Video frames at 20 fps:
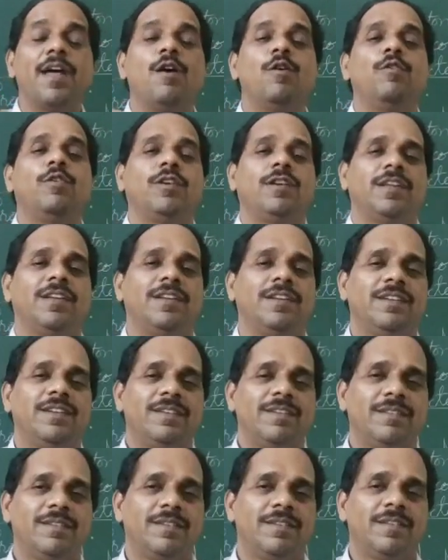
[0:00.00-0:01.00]
out
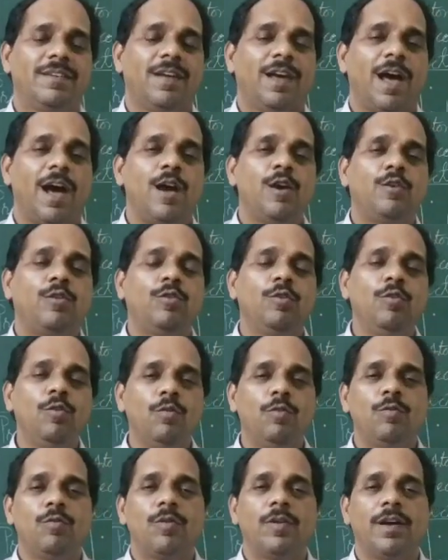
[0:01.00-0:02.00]
how
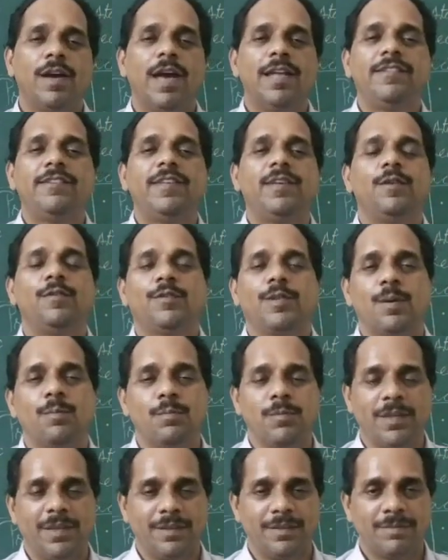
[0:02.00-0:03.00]
to achieve
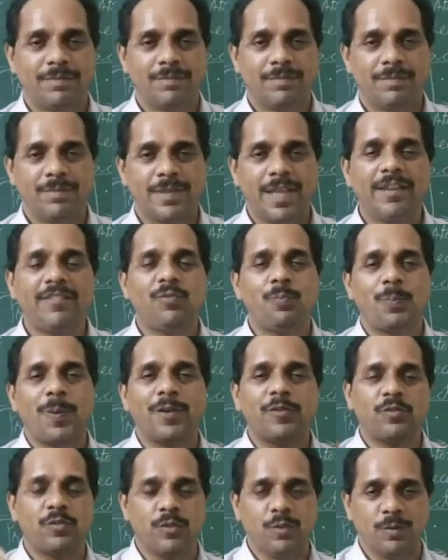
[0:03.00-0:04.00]
something. That is
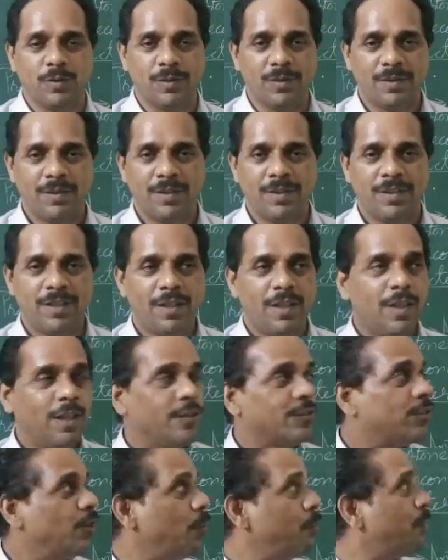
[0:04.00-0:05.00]
pursuit.
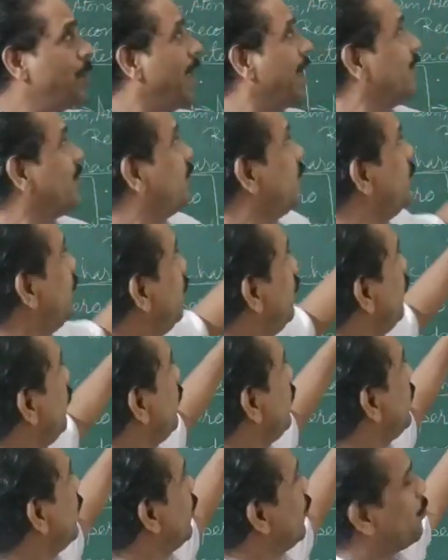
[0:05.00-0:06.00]
So
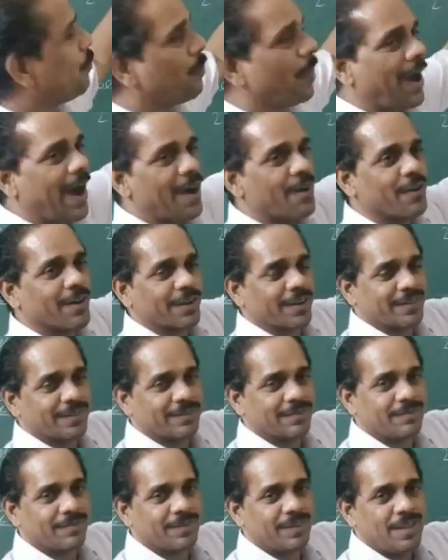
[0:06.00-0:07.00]
pursuit of power,
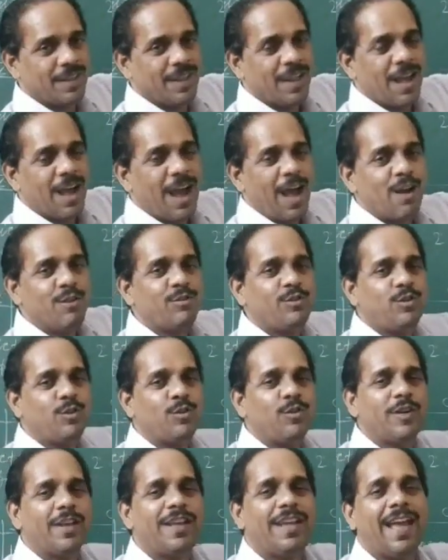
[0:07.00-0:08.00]
how
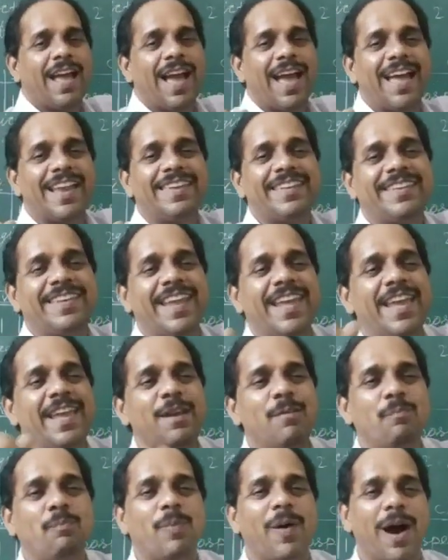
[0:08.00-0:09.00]
to
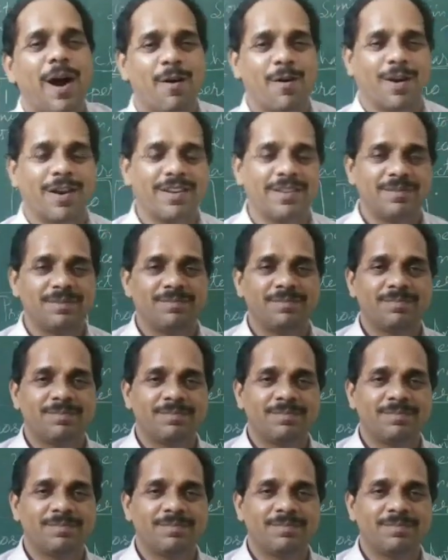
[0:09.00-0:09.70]
attain power,